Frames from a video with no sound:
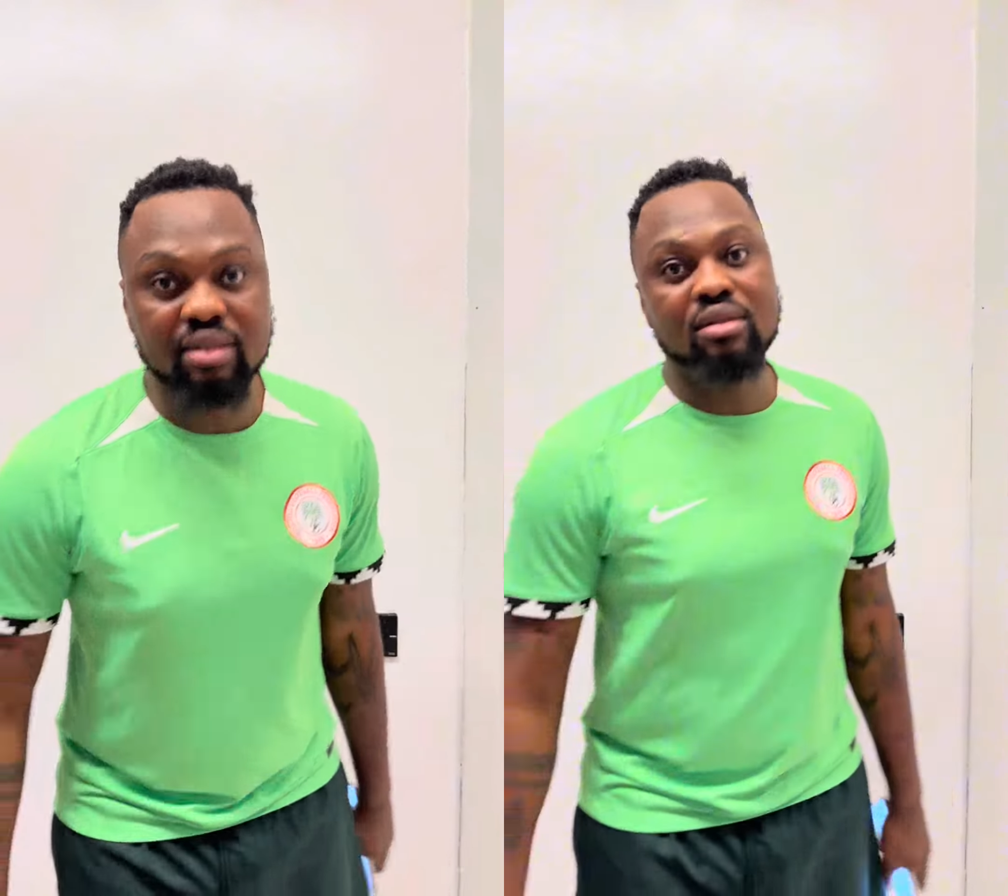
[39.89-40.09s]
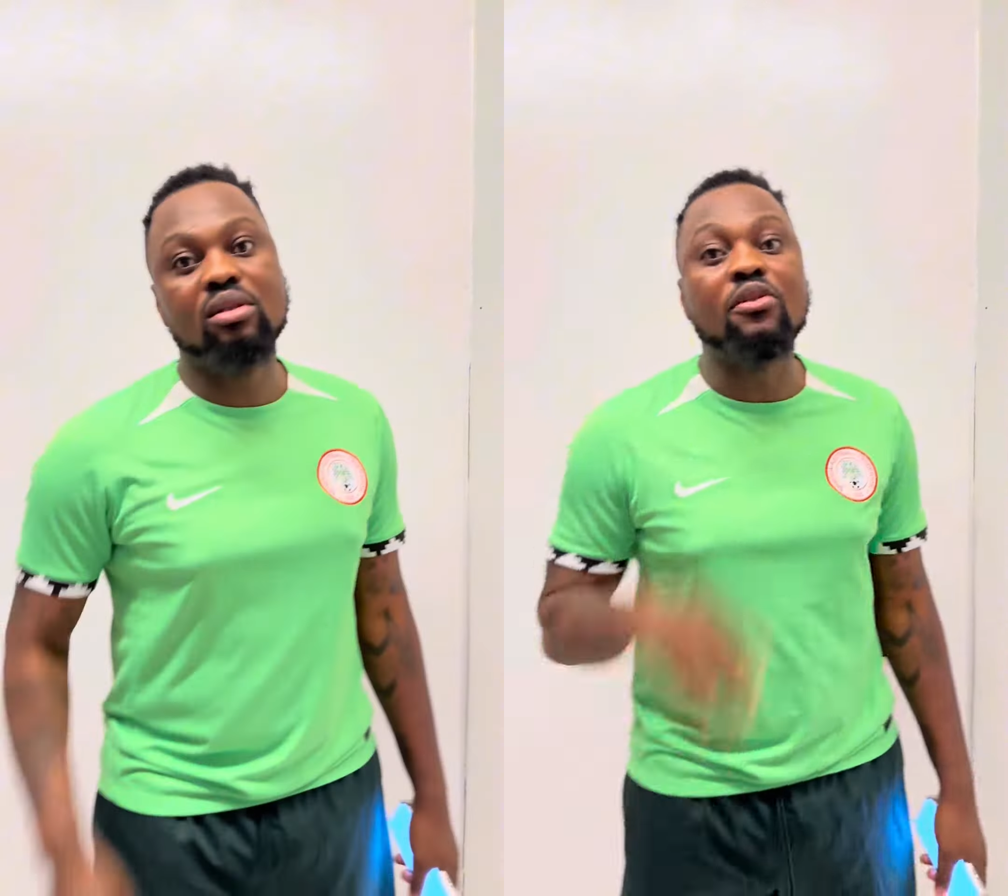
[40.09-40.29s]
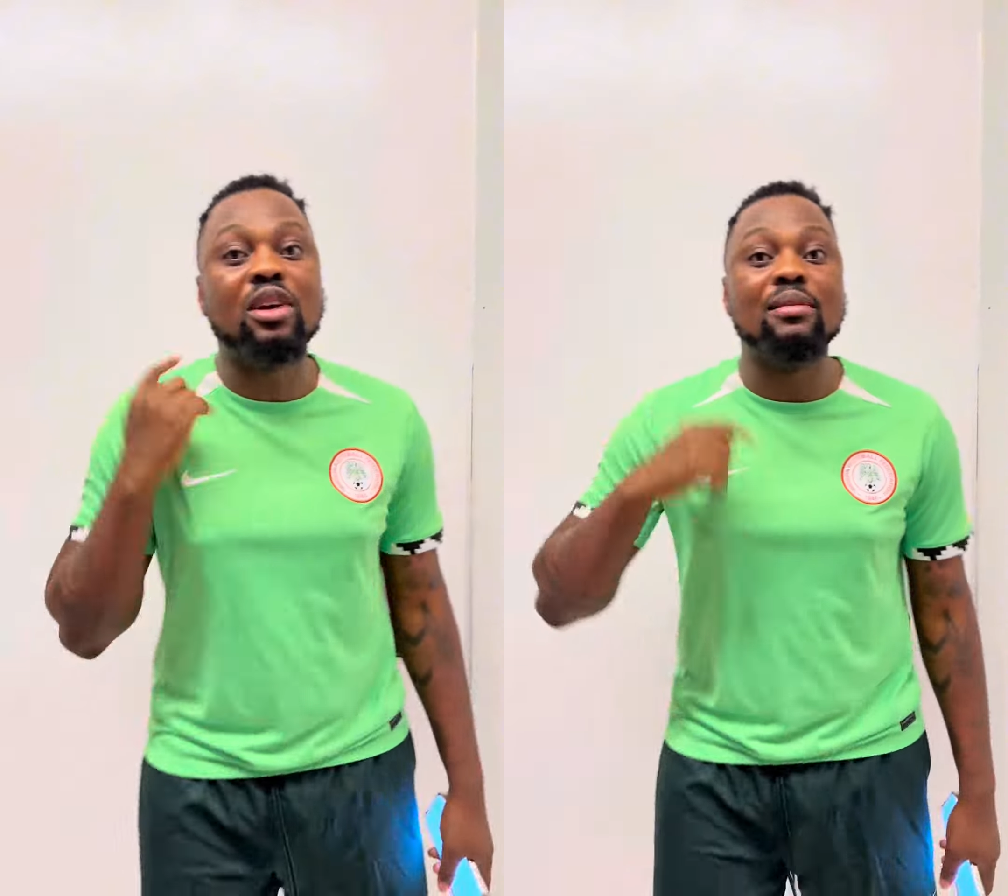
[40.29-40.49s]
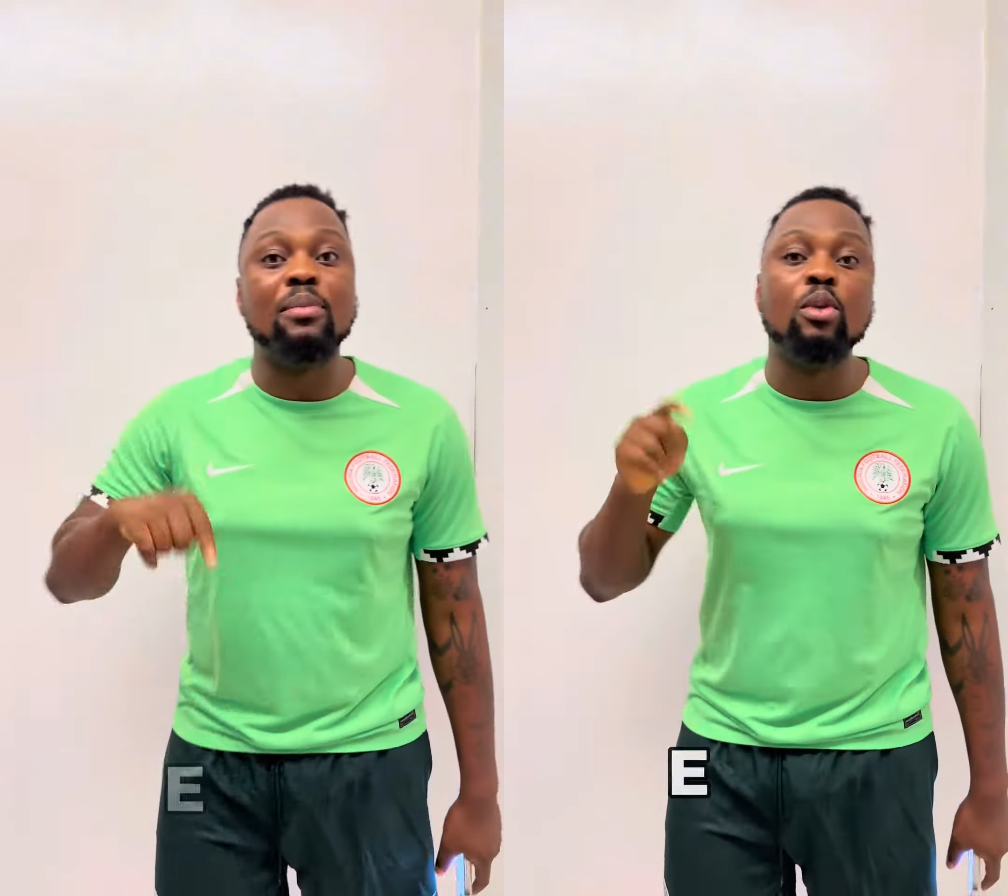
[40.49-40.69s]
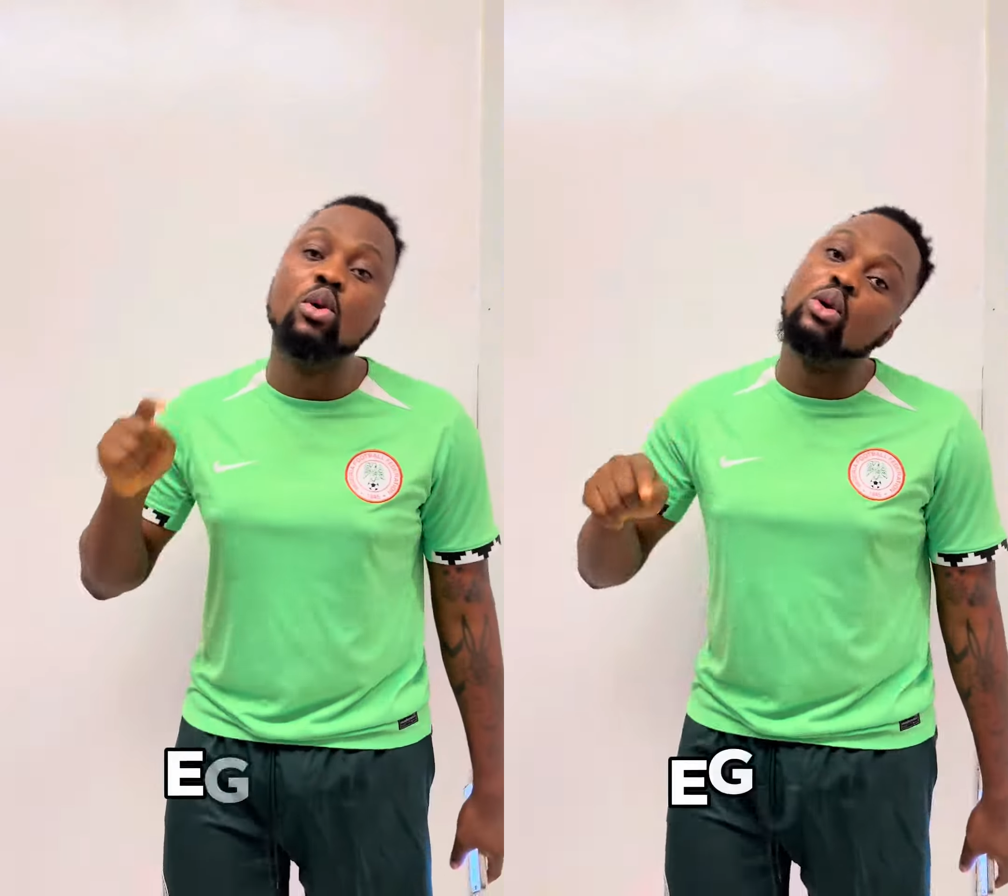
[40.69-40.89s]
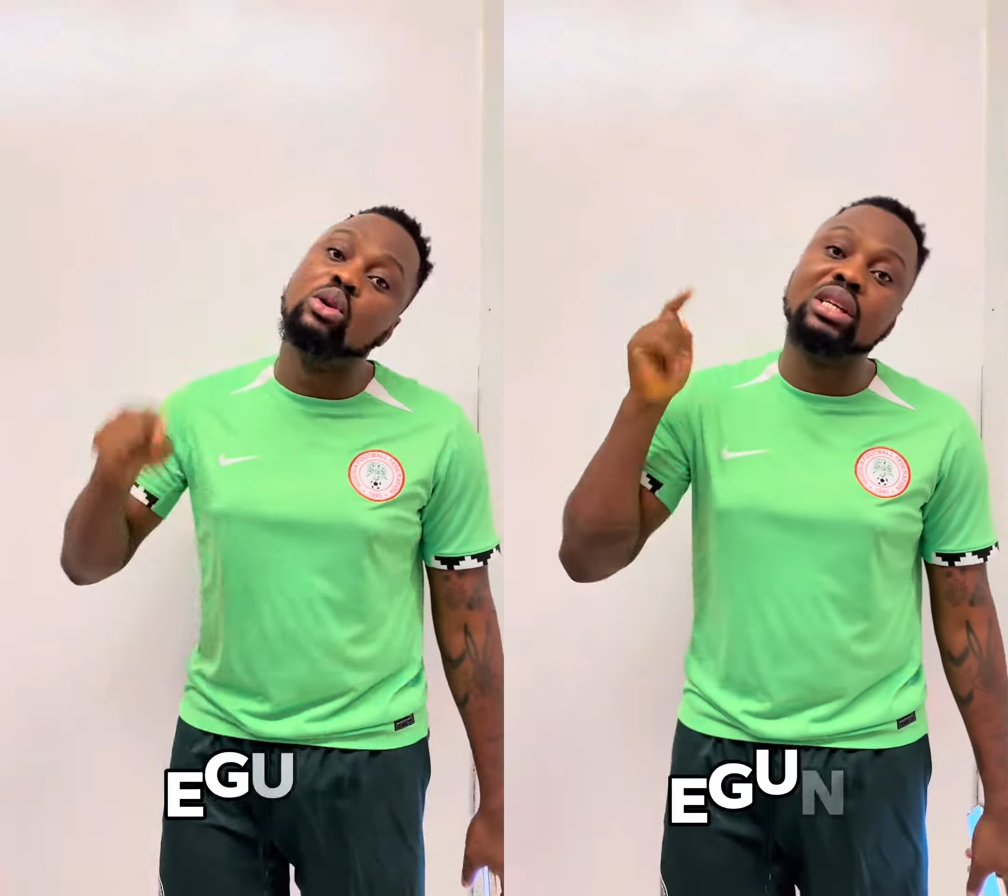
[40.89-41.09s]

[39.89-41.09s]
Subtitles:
Don't forget my promo code